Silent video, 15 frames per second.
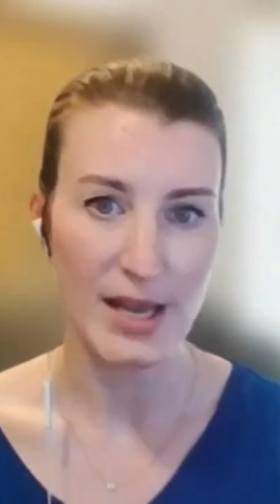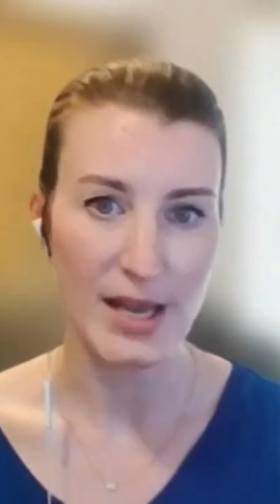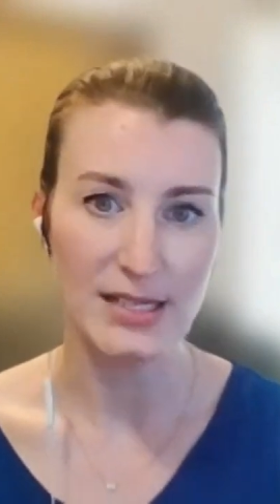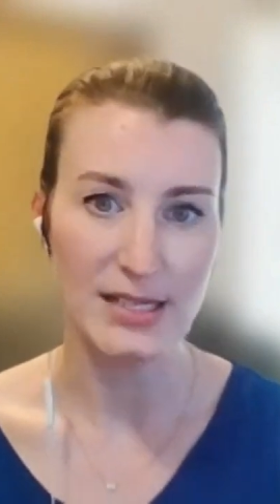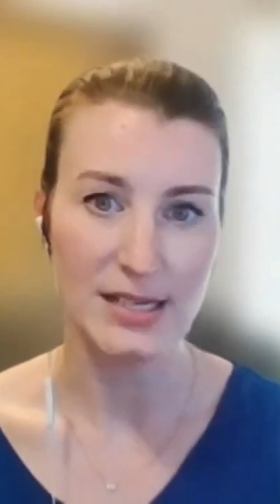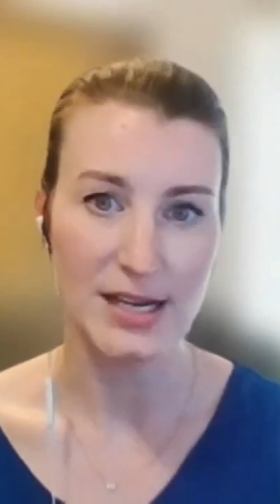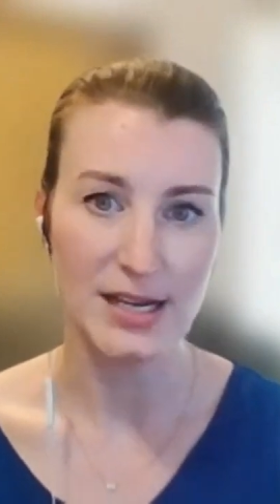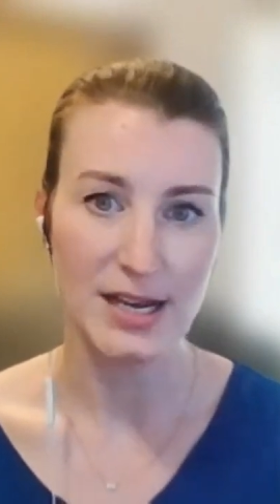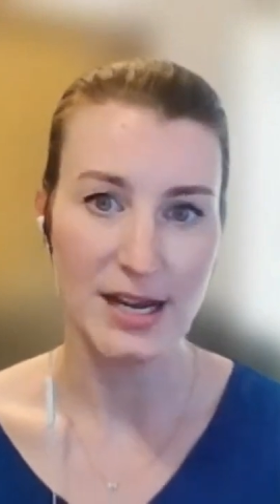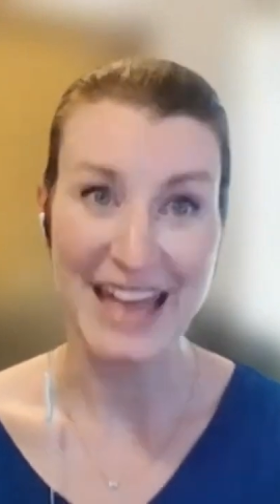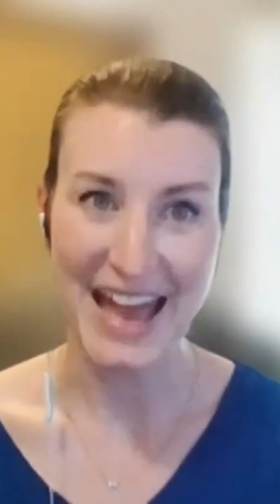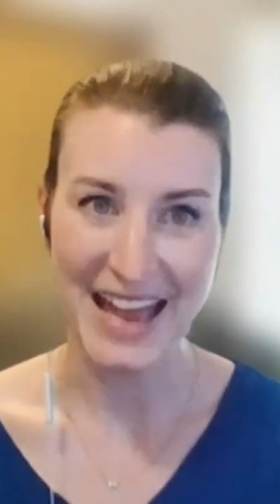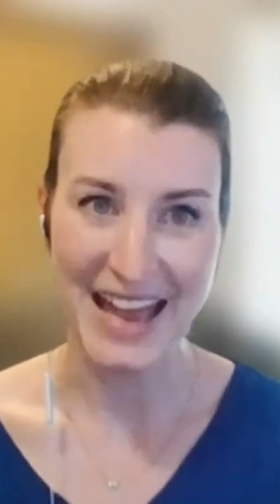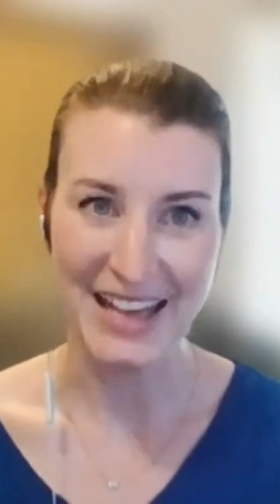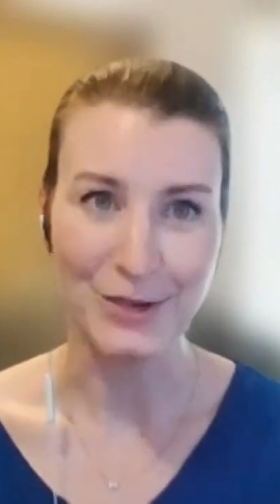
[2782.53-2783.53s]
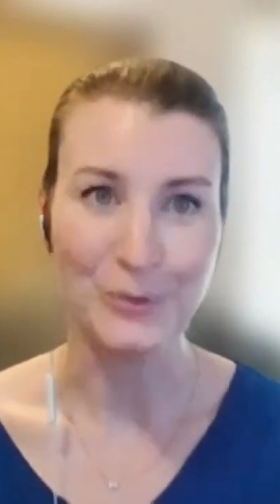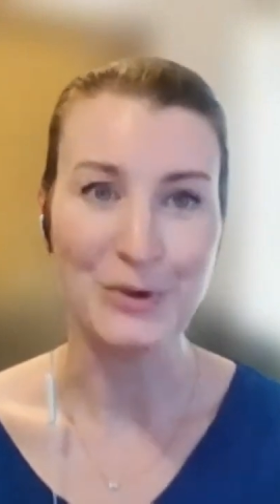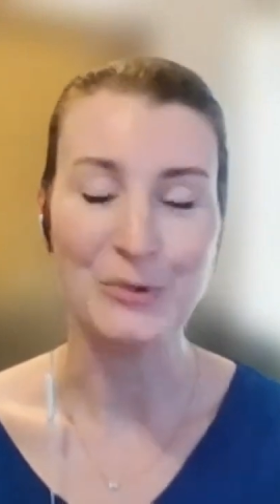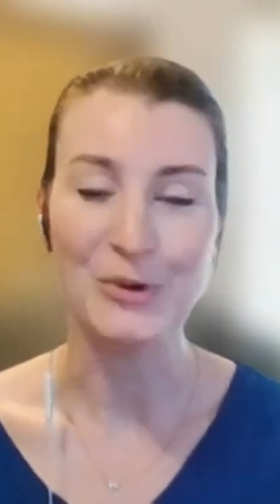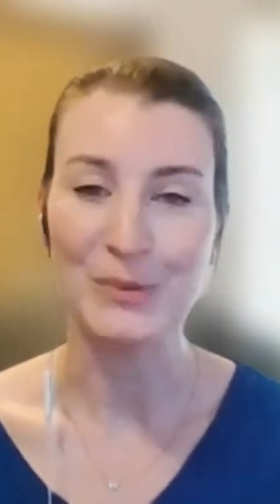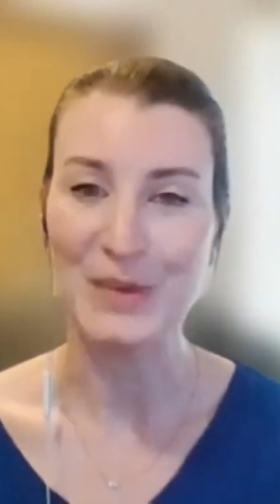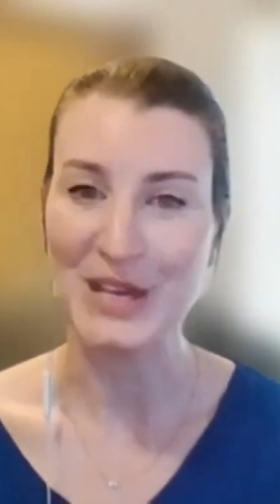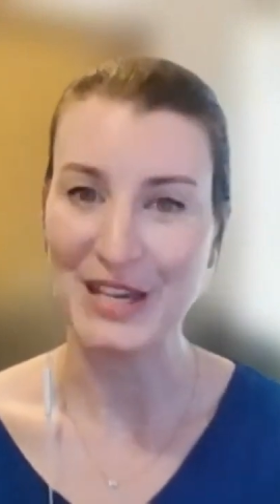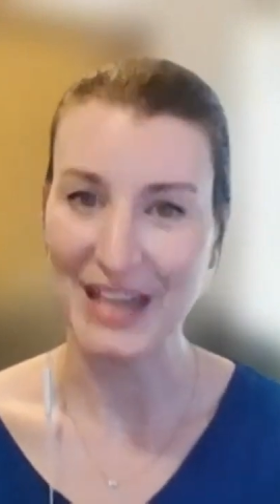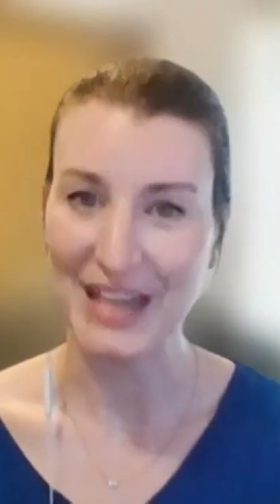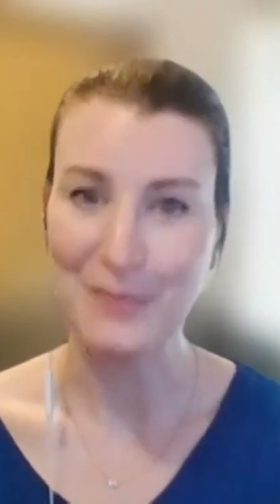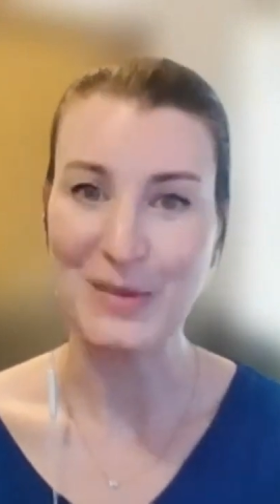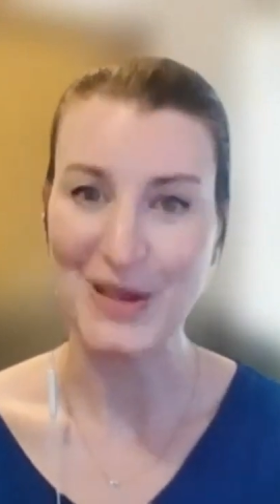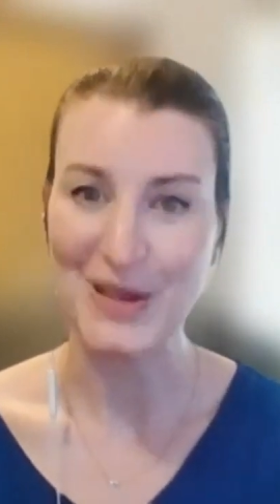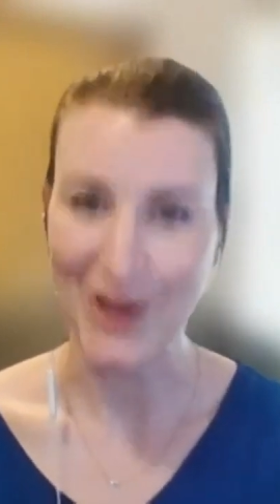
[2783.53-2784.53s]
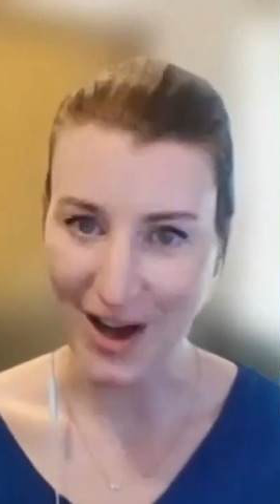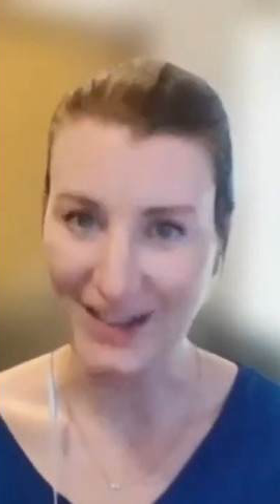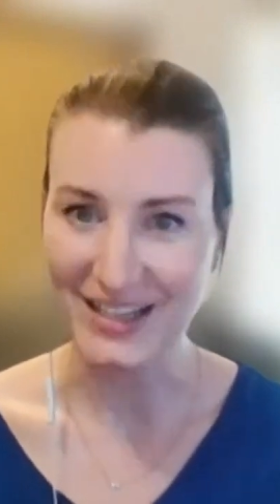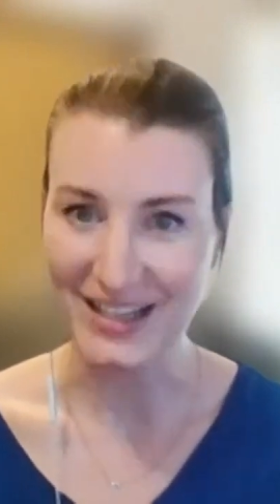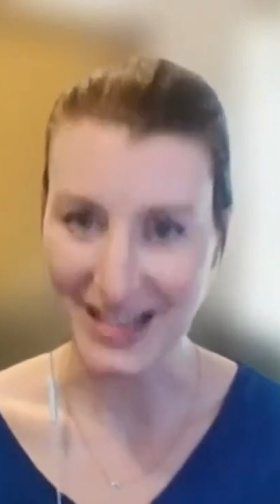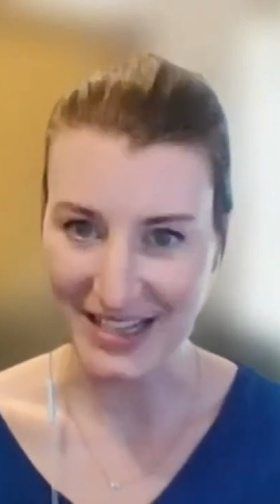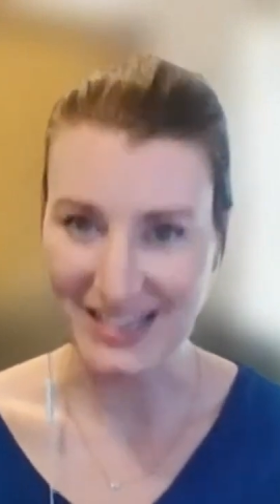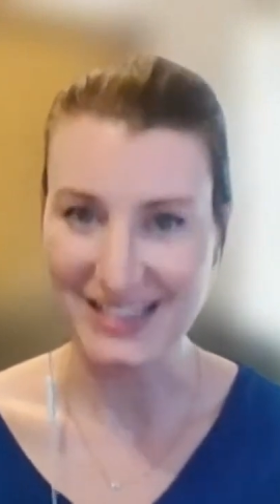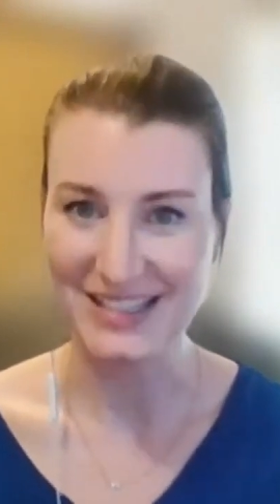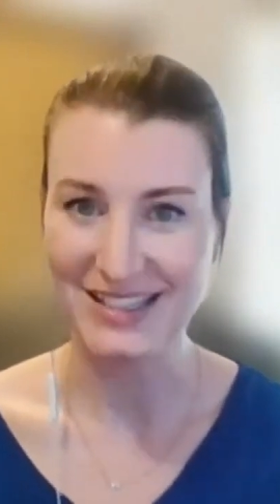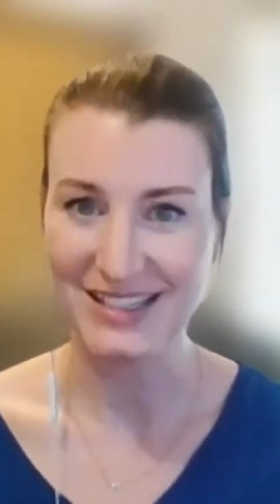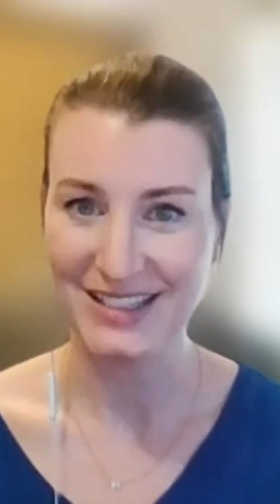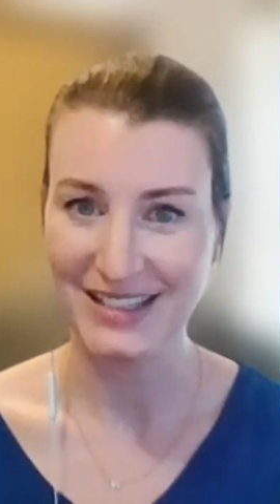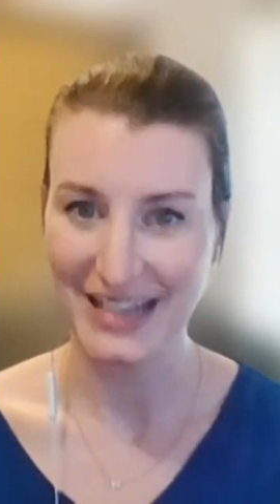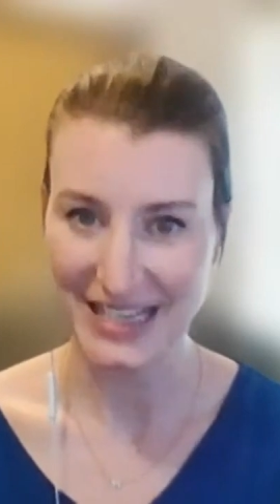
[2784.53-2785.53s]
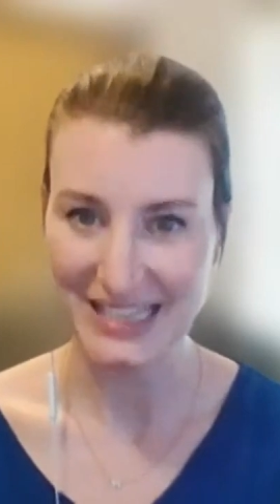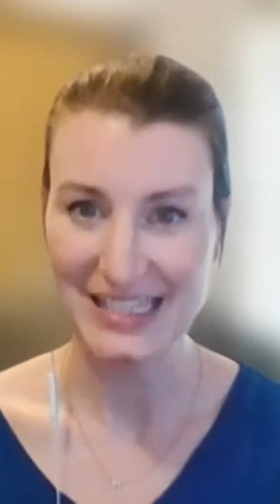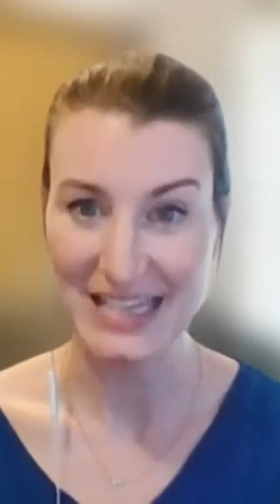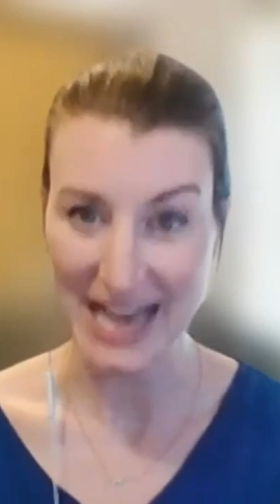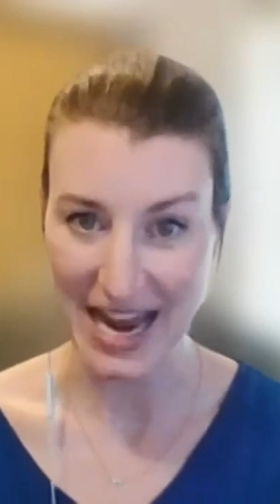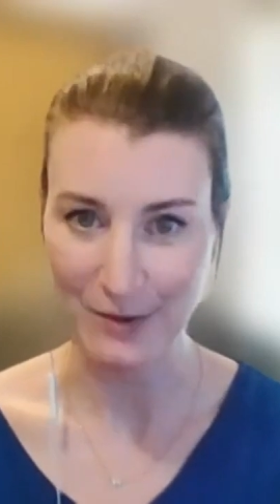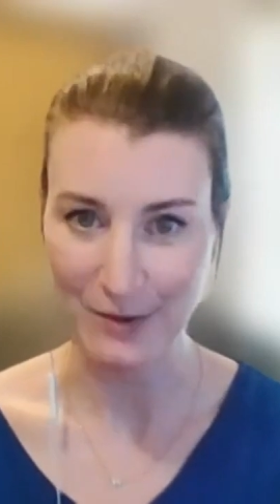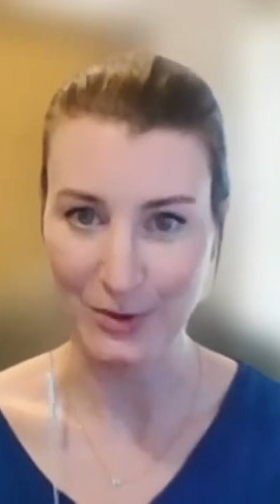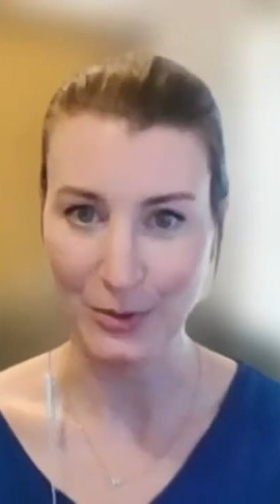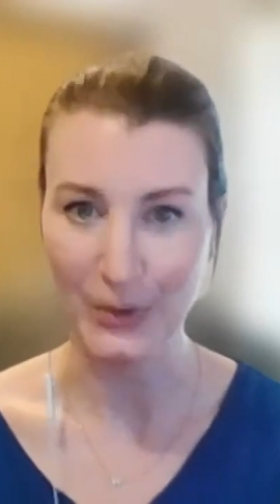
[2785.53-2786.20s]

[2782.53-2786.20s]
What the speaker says: But again, we will get beyond this day.